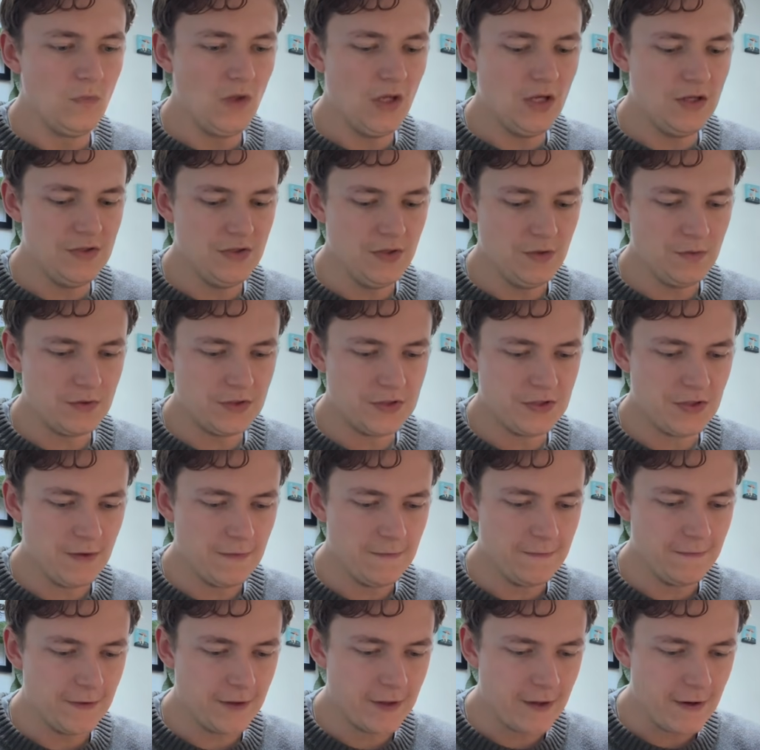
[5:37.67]
So to
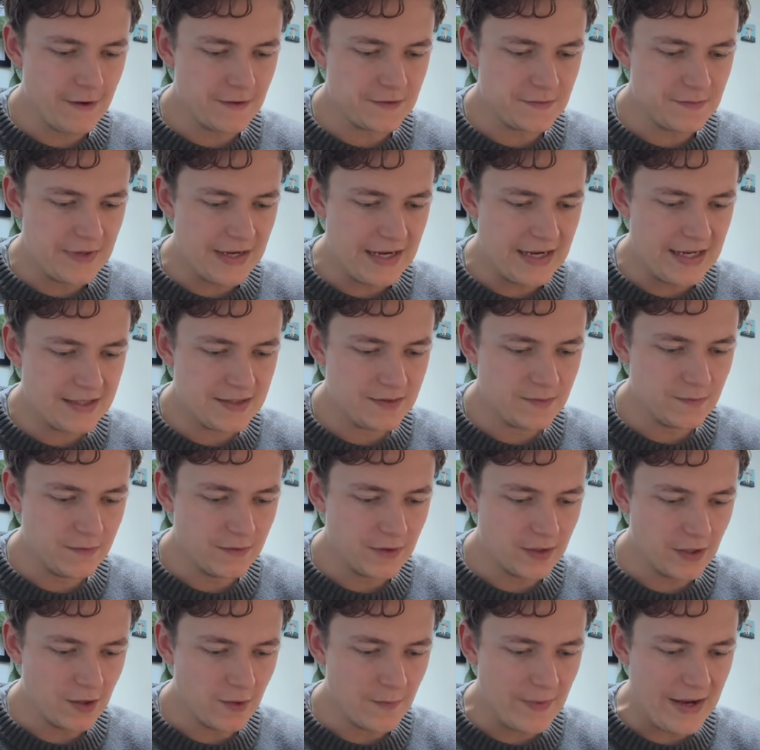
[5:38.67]
solve for the car's mass, we've
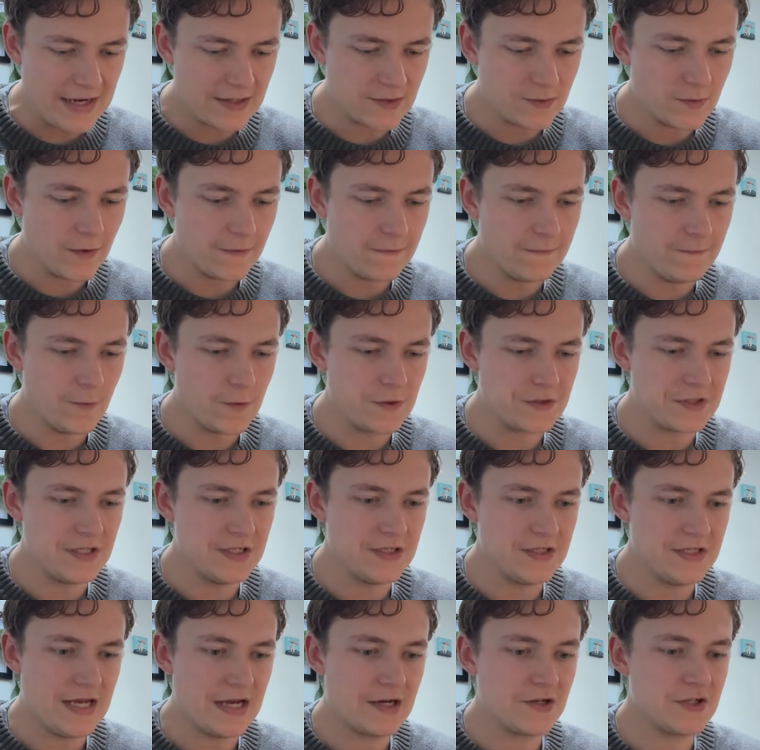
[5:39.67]
got to go back to our
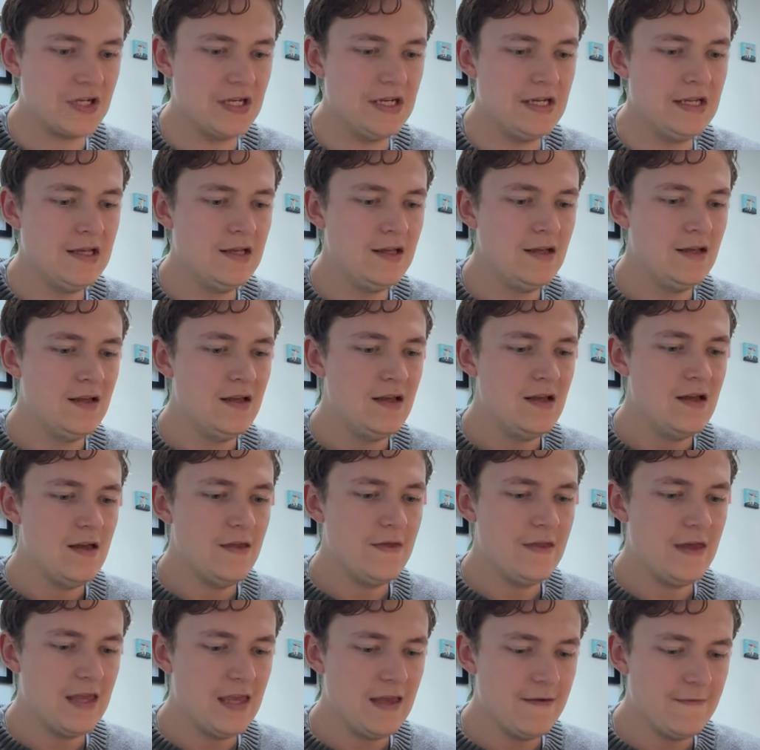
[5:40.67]
forces section.
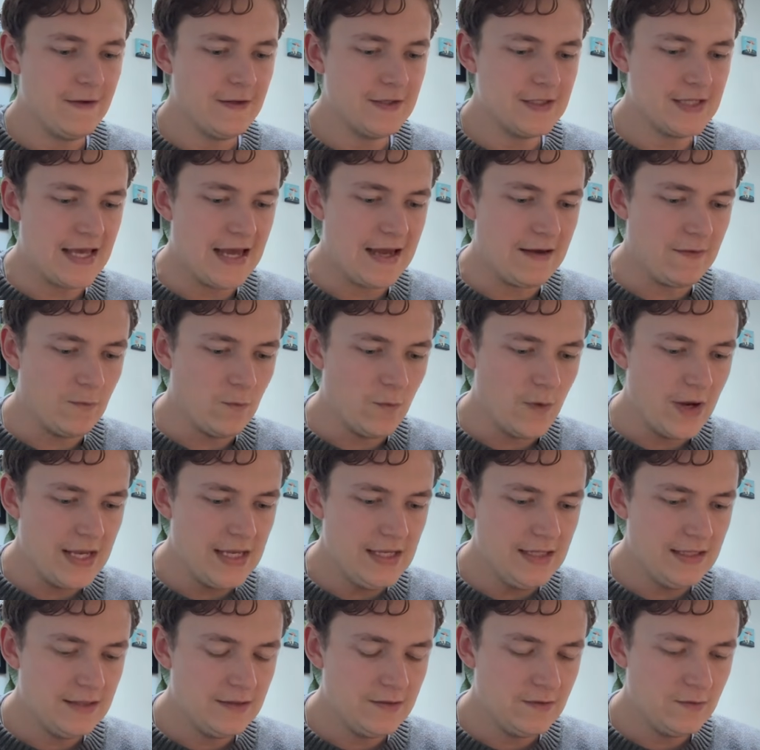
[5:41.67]
They give us that
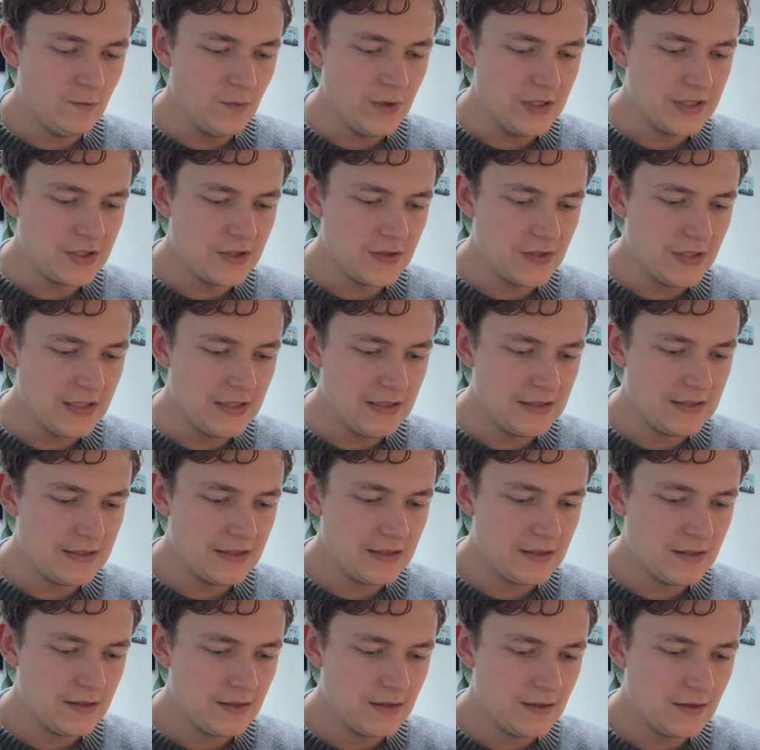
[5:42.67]
weight, which
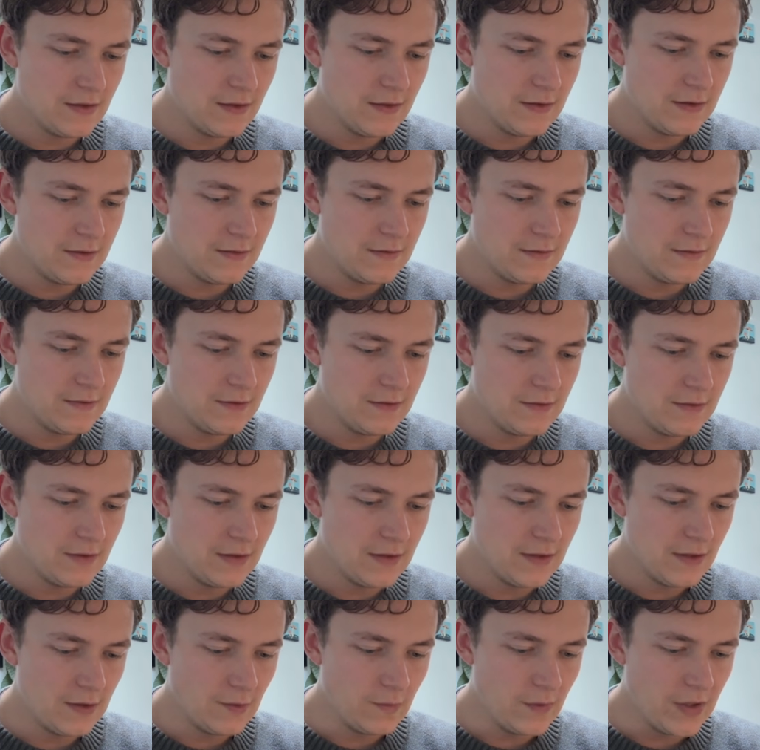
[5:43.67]
is,
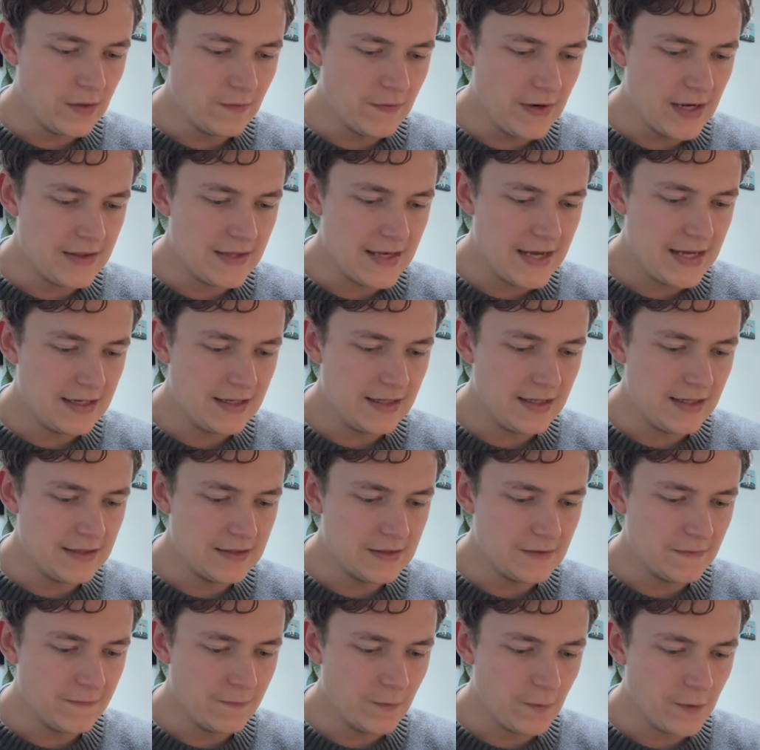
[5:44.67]
another way to write that
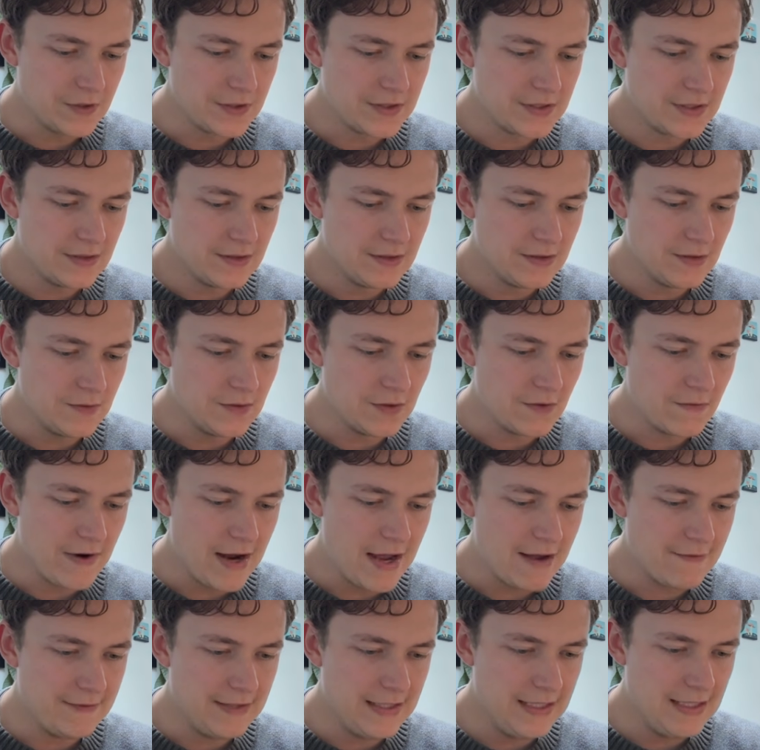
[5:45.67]
is the force due to
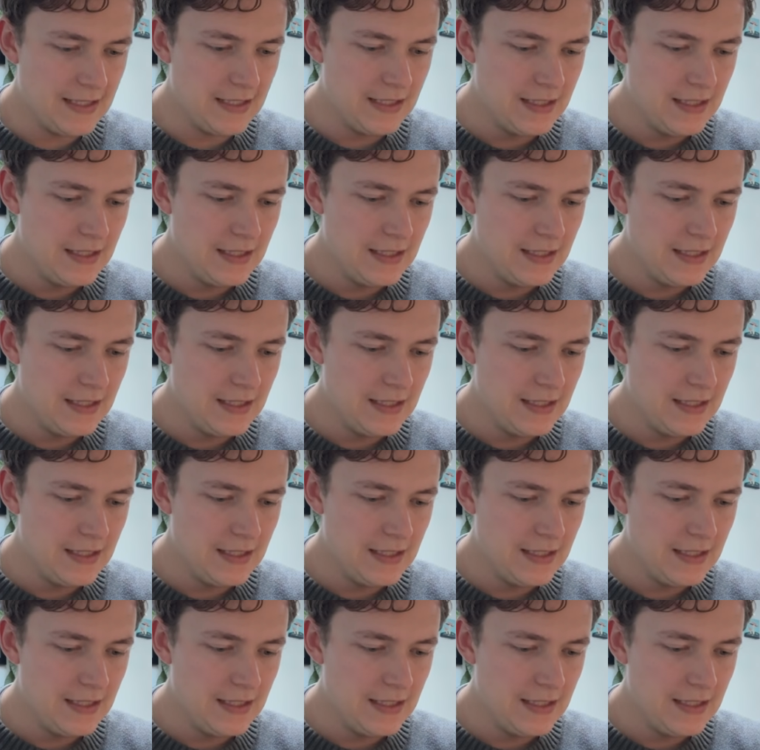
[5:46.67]
gravity,